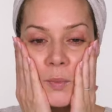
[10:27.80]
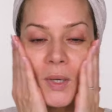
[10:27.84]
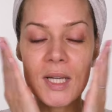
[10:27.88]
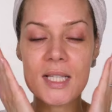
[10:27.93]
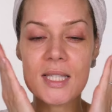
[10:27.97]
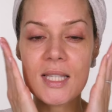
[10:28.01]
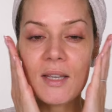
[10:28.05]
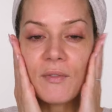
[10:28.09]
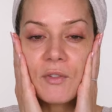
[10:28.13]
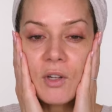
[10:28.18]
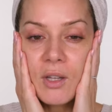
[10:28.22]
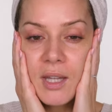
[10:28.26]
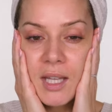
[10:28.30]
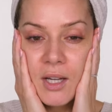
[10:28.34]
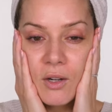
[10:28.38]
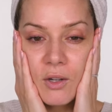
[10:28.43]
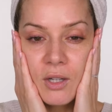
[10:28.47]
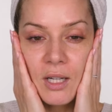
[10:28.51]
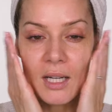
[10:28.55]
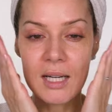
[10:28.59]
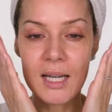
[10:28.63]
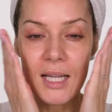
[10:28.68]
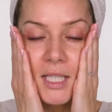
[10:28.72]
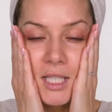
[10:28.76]
Once I've got that
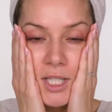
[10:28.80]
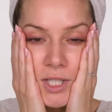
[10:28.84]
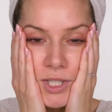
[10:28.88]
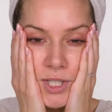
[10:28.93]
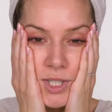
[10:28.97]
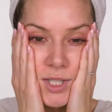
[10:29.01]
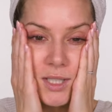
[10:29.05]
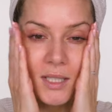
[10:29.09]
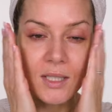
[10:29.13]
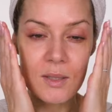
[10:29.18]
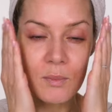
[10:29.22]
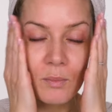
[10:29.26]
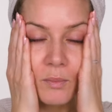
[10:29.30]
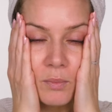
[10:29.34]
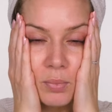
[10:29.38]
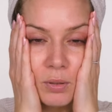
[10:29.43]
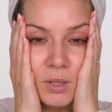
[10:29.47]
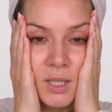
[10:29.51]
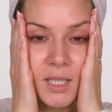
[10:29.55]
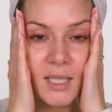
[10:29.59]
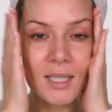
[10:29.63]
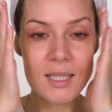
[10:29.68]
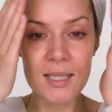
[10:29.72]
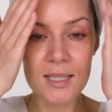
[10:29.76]
on, I like to just
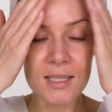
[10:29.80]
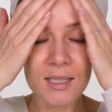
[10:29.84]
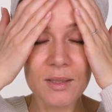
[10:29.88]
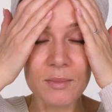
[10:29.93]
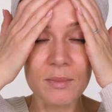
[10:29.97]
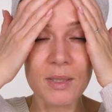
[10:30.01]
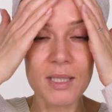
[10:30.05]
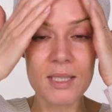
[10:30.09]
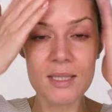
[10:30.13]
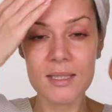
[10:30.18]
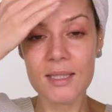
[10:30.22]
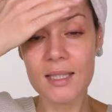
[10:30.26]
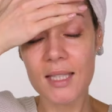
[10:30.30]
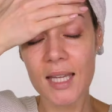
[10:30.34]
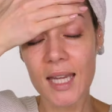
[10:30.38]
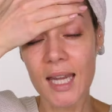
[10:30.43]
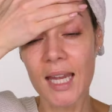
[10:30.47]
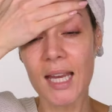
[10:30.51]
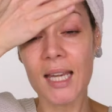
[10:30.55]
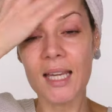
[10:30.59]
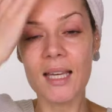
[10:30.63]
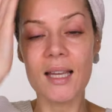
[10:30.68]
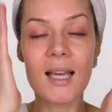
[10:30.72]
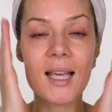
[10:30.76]
press it into my
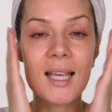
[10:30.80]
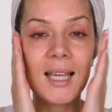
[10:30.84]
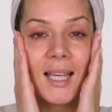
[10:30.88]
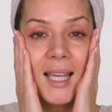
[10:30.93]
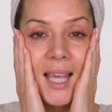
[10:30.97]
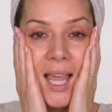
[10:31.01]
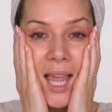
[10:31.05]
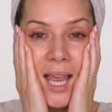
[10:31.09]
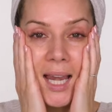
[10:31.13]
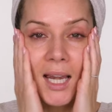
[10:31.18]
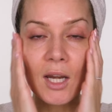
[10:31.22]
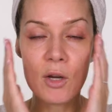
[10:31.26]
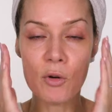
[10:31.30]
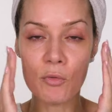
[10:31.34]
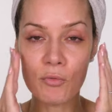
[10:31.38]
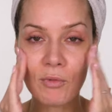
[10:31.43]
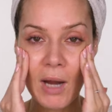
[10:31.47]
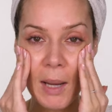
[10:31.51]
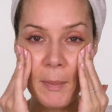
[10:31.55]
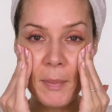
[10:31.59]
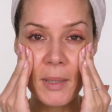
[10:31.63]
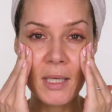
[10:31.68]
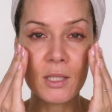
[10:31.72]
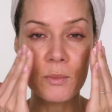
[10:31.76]
skin. Again,
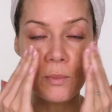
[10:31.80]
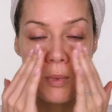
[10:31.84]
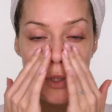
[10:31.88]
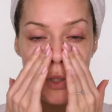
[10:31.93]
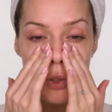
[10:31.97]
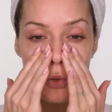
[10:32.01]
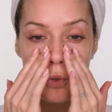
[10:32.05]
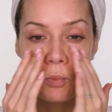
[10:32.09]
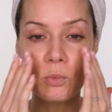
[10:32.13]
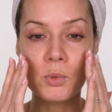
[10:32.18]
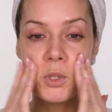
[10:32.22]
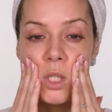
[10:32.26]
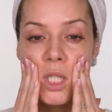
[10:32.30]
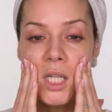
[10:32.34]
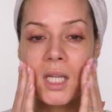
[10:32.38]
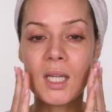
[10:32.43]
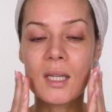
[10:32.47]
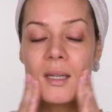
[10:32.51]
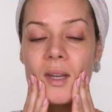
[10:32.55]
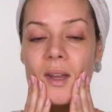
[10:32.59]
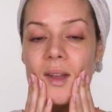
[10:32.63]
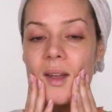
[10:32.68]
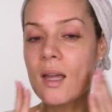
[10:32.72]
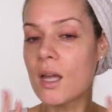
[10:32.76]
rapid
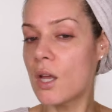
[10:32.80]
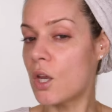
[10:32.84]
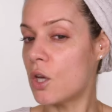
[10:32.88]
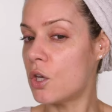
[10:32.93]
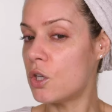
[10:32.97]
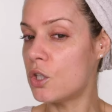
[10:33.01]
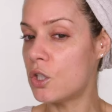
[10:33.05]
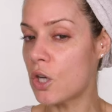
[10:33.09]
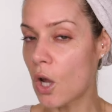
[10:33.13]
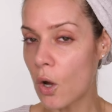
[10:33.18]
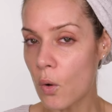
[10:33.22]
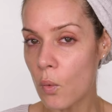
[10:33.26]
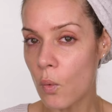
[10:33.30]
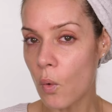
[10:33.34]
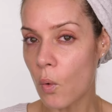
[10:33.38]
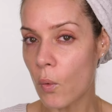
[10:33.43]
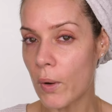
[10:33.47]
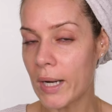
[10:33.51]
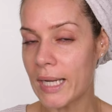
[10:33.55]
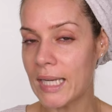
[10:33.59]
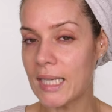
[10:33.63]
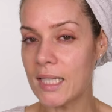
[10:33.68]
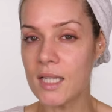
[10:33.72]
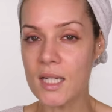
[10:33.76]
absorption, no
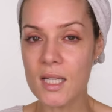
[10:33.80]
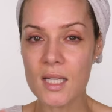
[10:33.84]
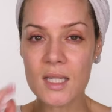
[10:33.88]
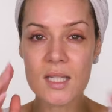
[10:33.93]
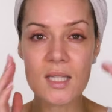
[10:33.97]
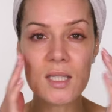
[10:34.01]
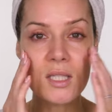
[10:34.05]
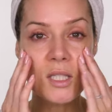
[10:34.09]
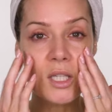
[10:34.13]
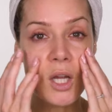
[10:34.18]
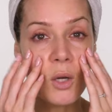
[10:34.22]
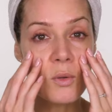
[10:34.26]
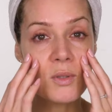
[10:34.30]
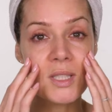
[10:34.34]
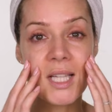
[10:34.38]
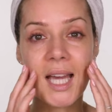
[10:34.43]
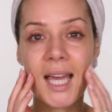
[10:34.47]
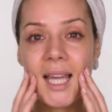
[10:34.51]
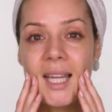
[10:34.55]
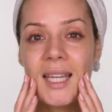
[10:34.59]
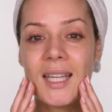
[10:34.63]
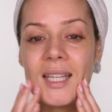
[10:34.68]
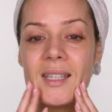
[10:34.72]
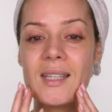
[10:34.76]
oiliness, no
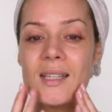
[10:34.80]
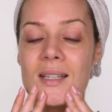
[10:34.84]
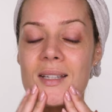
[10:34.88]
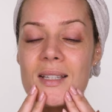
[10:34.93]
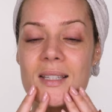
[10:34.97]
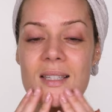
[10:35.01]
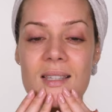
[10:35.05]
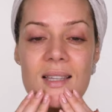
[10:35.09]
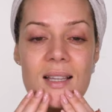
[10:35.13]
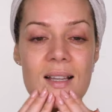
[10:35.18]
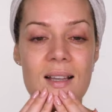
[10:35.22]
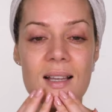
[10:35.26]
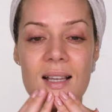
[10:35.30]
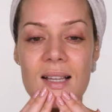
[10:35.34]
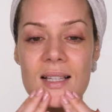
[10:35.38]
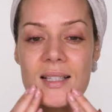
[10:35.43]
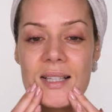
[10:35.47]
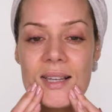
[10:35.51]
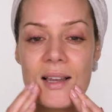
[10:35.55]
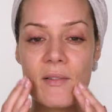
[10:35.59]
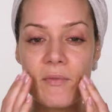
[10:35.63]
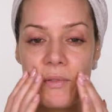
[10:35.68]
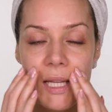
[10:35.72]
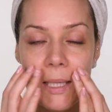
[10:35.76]
tackiness. It's
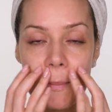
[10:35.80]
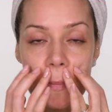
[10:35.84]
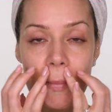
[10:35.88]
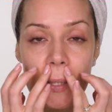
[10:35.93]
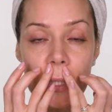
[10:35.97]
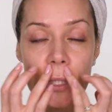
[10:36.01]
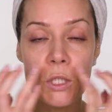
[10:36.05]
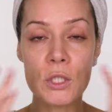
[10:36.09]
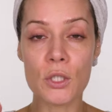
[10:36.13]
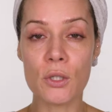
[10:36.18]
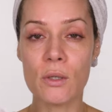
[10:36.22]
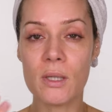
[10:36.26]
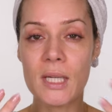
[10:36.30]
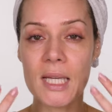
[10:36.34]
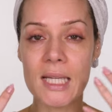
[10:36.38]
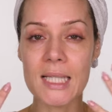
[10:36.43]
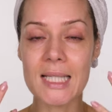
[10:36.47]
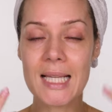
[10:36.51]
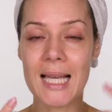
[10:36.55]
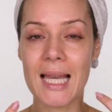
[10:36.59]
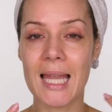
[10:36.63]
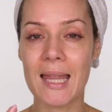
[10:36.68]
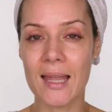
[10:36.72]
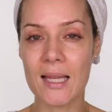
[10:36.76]
lovely, but you do need
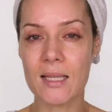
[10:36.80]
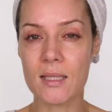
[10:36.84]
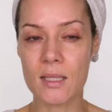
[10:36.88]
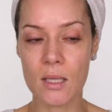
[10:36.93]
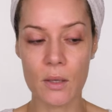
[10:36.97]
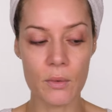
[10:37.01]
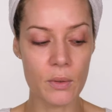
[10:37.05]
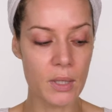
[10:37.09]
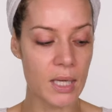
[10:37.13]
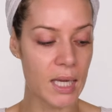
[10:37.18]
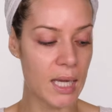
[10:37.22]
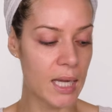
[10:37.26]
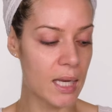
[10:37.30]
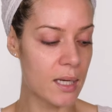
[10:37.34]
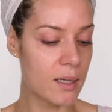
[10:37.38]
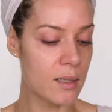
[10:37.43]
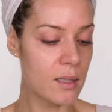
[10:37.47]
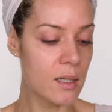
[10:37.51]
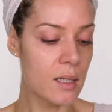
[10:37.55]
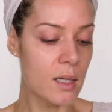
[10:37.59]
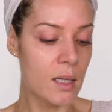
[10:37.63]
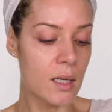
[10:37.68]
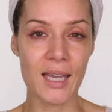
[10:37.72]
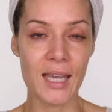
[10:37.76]
to let that soak
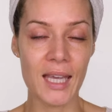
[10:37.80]
in.